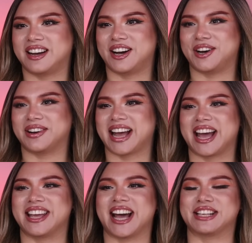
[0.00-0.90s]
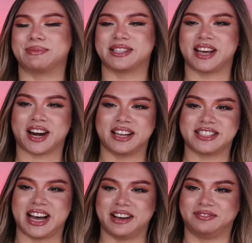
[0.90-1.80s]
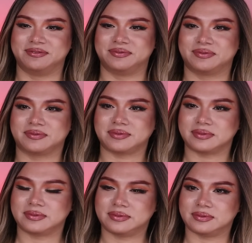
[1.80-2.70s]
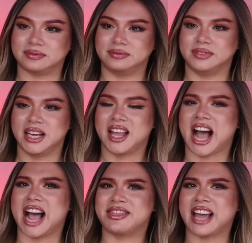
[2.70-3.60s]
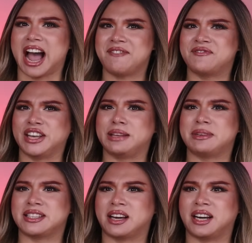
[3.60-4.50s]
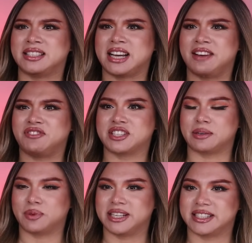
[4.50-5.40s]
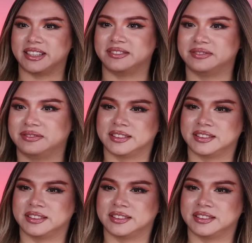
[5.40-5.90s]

Oh, okay, yes, Miss La Grande Dame. I I'm feeling Miss La Grande Dame for some reason.